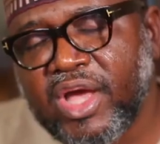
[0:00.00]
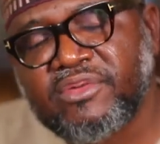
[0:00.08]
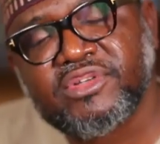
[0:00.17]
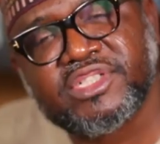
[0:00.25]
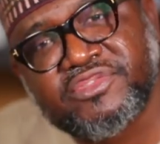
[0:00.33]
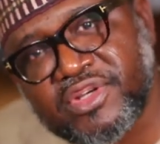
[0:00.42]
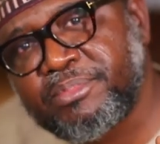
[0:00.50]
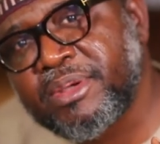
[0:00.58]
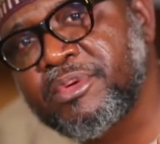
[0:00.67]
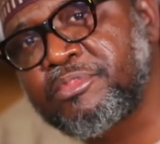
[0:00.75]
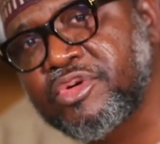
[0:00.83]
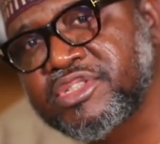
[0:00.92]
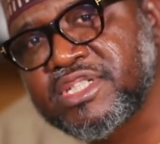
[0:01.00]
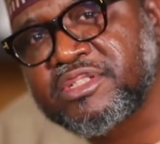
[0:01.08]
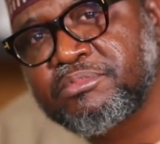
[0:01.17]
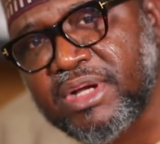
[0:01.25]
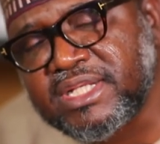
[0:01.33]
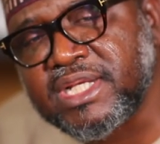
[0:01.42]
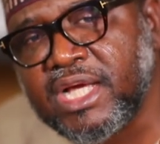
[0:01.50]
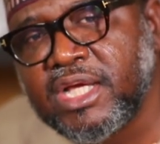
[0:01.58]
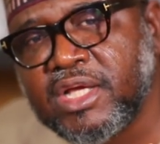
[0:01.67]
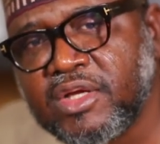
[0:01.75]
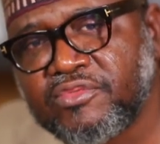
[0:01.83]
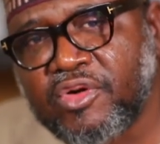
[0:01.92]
We have a different payment processing partner